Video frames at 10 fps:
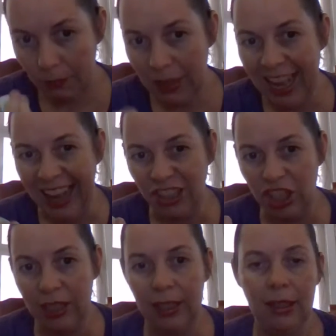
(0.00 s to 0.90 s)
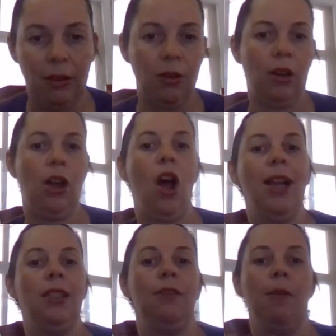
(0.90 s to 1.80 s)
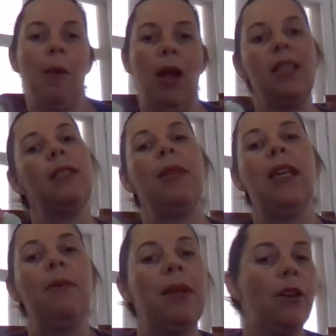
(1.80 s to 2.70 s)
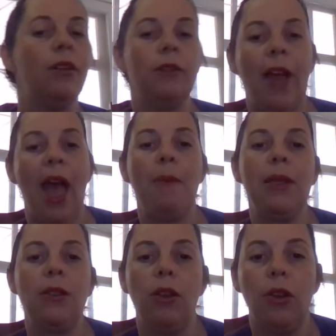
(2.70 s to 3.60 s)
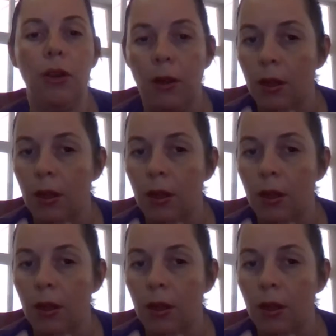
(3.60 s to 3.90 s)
It actually kind of reminds me a bit of Amazon